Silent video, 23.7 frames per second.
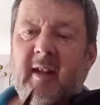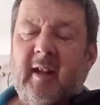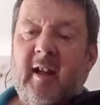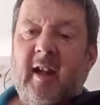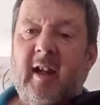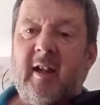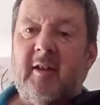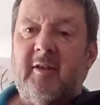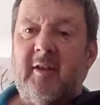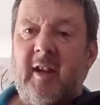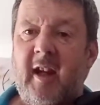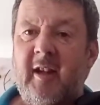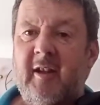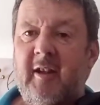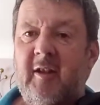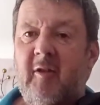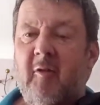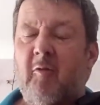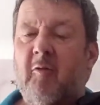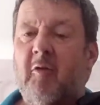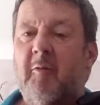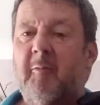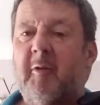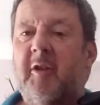and any
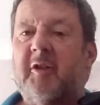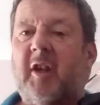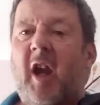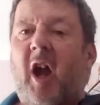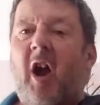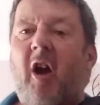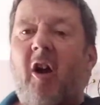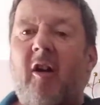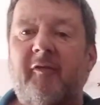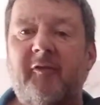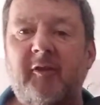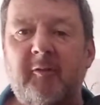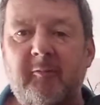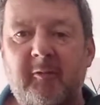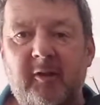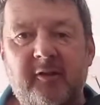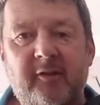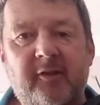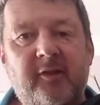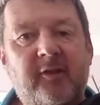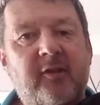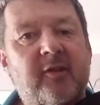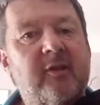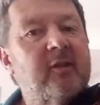ornaments
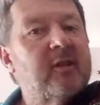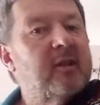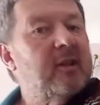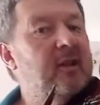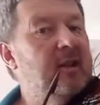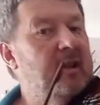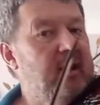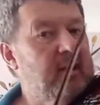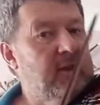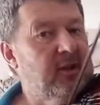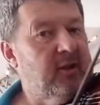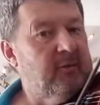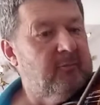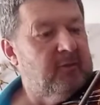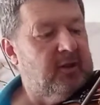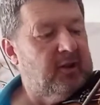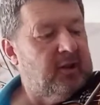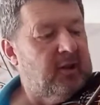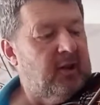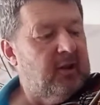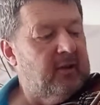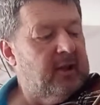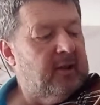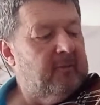afterwards. So we'll
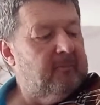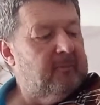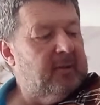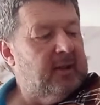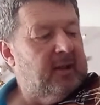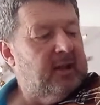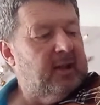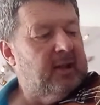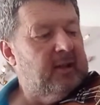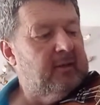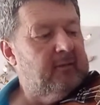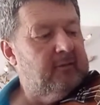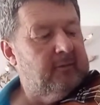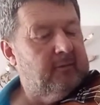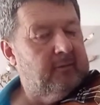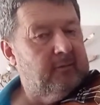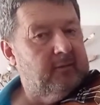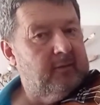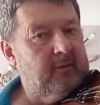start that bit again.